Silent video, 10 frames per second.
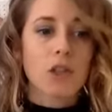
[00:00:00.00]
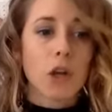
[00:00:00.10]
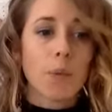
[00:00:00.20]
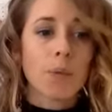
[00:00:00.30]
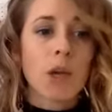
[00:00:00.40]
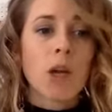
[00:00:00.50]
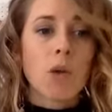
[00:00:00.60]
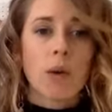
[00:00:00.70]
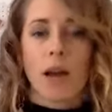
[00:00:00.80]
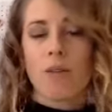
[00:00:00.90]
So
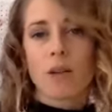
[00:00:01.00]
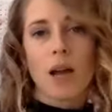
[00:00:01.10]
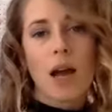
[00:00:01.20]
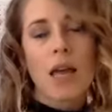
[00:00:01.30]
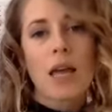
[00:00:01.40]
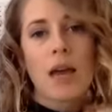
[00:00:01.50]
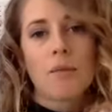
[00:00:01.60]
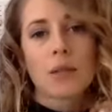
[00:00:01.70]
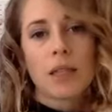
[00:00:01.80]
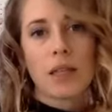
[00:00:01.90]
whenever I
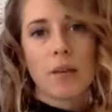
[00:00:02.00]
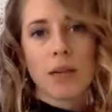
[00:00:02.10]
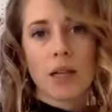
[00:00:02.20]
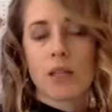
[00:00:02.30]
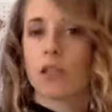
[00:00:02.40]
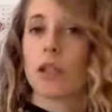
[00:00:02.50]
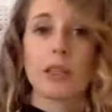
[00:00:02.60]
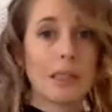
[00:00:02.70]
am cleaning out my closet or